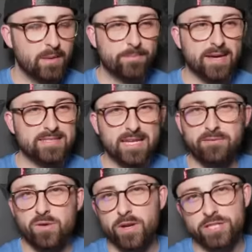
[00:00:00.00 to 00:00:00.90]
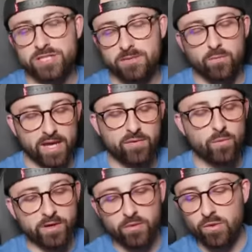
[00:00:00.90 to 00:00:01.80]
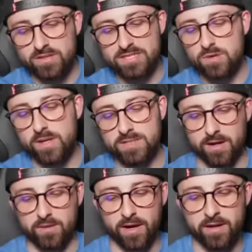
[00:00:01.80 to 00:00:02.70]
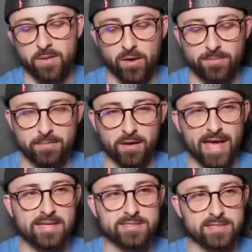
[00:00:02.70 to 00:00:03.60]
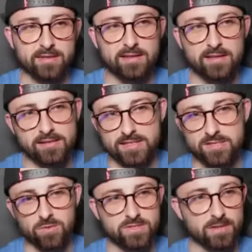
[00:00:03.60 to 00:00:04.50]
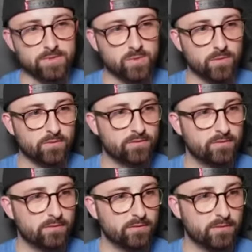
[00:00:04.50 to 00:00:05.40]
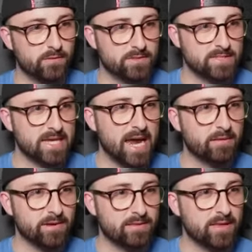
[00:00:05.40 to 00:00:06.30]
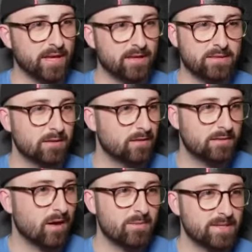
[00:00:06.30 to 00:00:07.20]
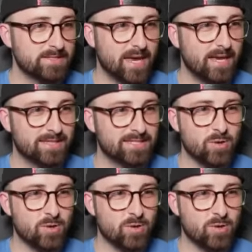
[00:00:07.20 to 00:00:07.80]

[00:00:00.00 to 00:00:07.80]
Yeah, basically, if you're wondering what Discord is, by the way, I know a lot of people are hesitant. They think Discord's some sort of scary thing. Don't be scared.